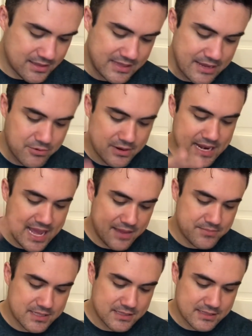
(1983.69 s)
They were
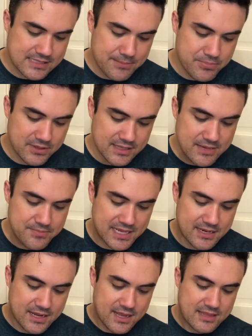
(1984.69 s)
named separately,
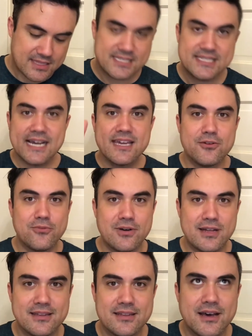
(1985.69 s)
but the second
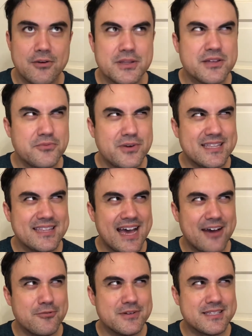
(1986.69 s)
one, the one
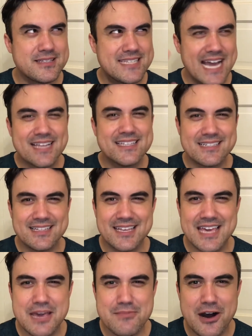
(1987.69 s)
that was technically
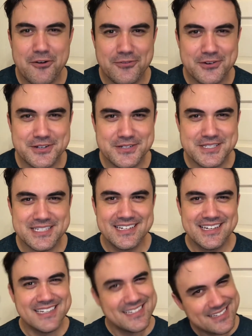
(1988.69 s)
came out first
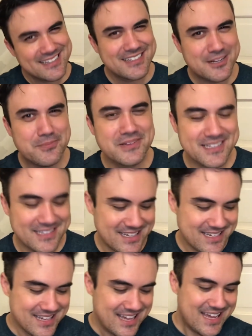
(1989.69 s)

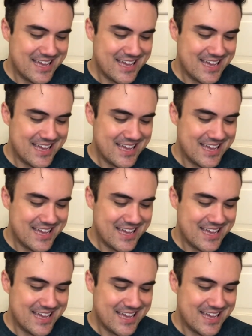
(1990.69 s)
completely,